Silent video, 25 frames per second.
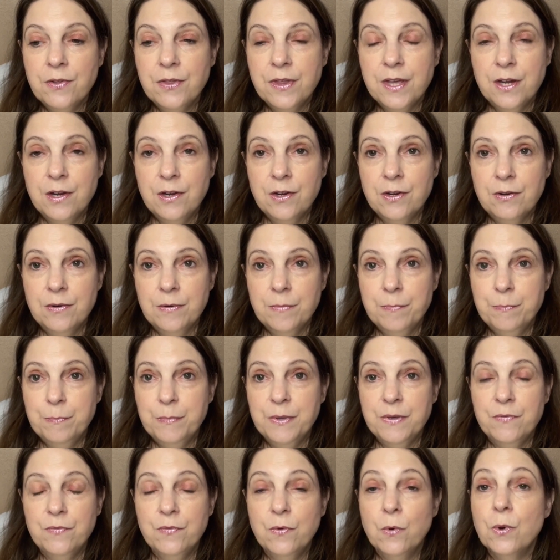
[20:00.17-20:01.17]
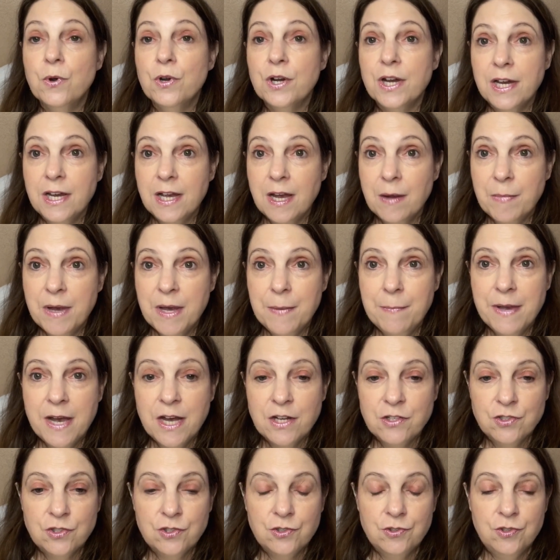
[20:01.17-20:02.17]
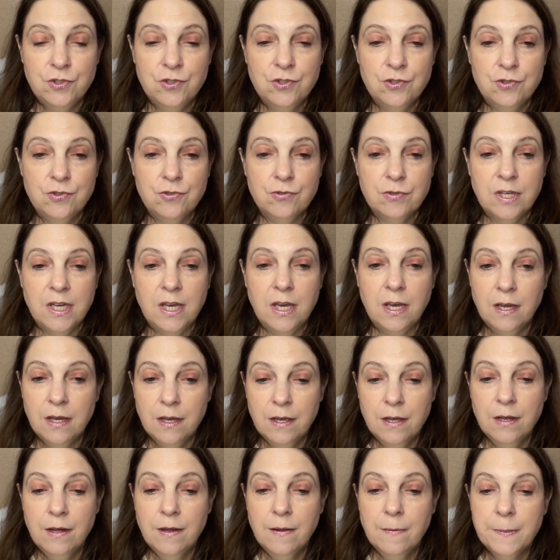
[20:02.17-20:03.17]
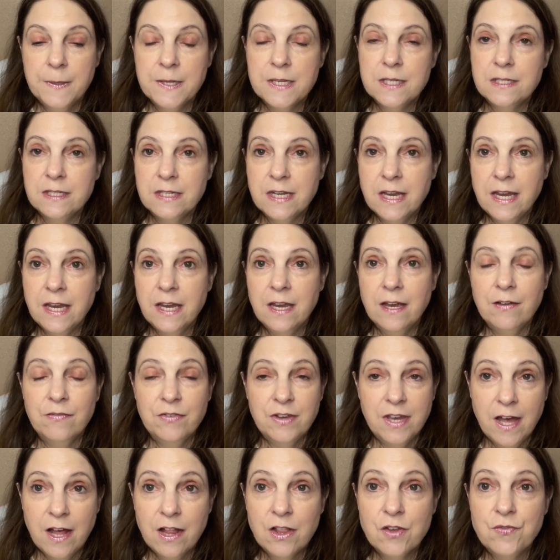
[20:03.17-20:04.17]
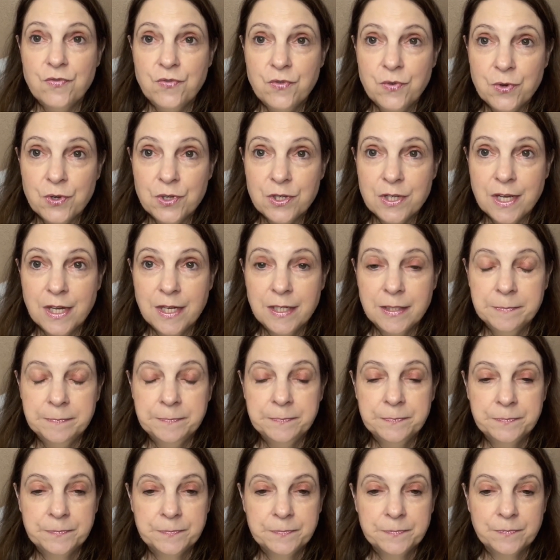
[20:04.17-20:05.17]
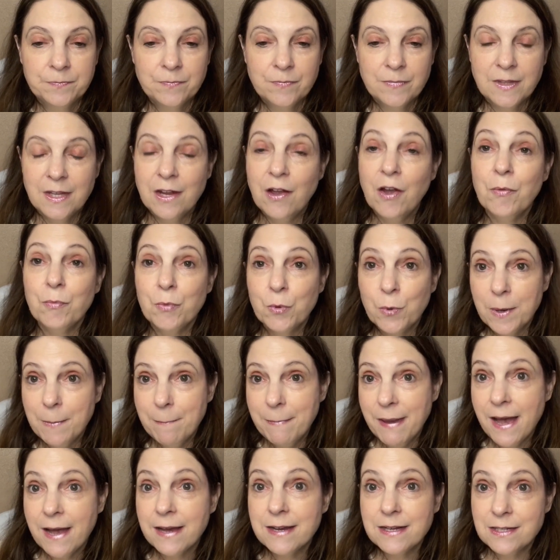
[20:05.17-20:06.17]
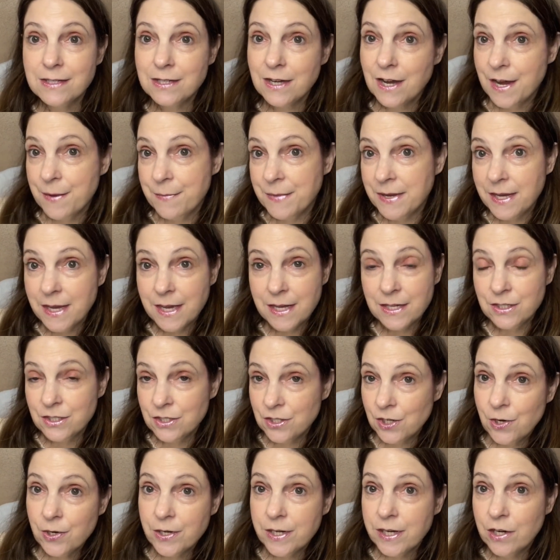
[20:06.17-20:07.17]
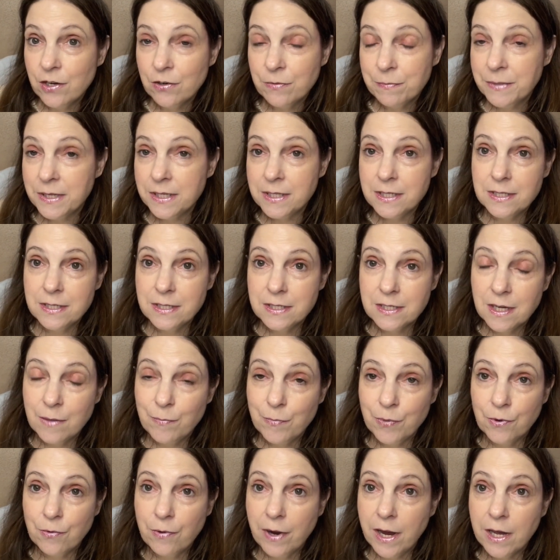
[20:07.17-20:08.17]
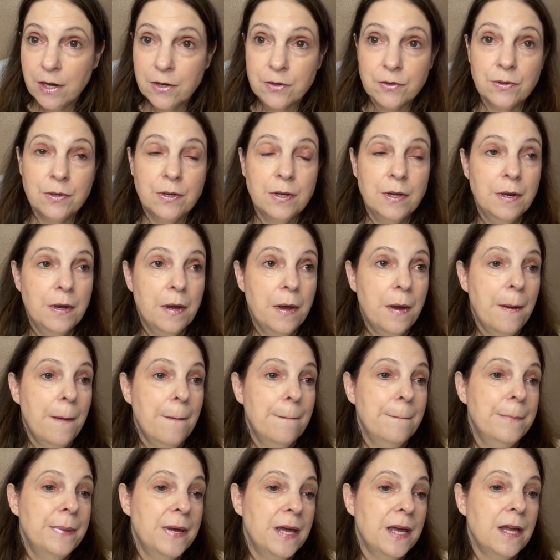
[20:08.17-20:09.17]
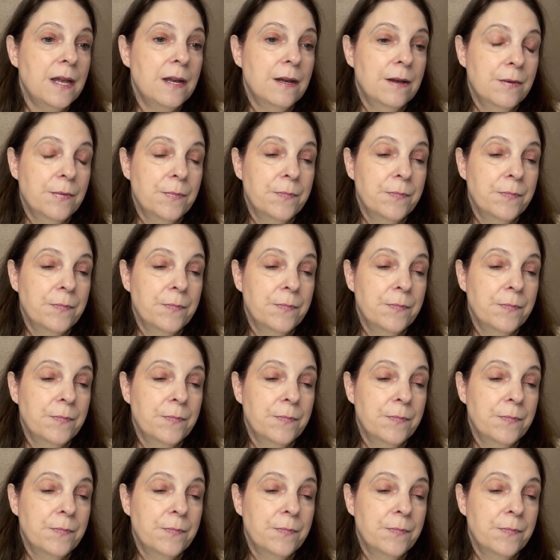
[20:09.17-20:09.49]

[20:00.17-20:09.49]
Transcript: there before I got my bachelor's degree. The state of California, now I'm going back in time again. Sorry, I don't mean to skip around, but